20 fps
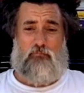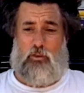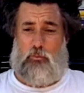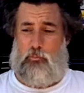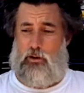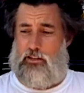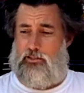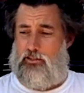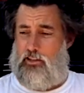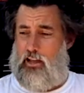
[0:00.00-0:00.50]

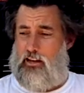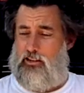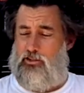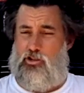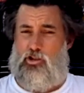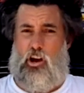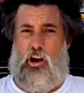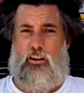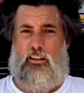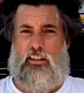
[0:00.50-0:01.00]
But it's kind of
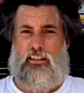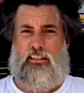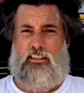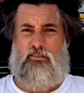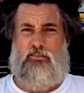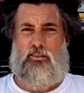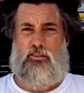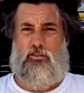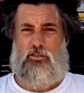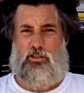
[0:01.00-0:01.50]
chalky. It
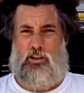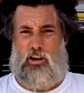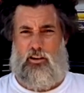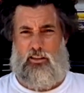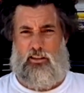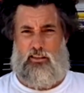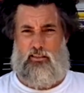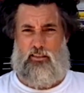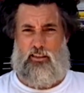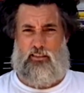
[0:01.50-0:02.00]
leaves little
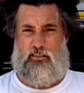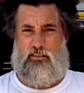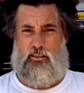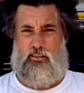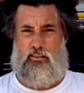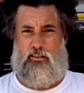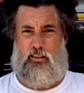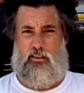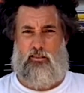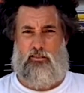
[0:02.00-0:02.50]
chalky things all
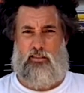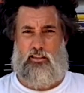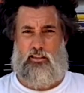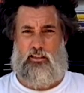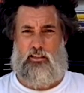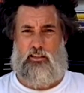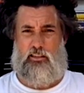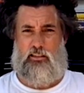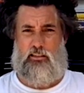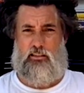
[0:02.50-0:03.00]
along the
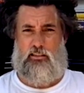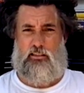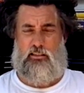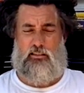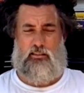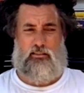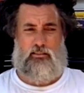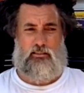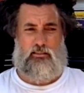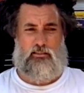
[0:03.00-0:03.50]

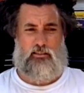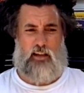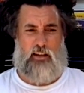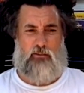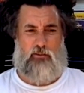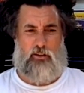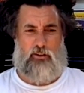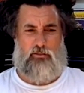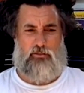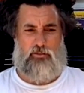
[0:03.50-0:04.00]
side
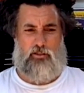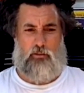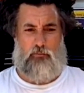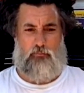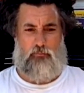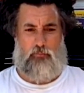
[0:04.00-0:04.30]
rails. So,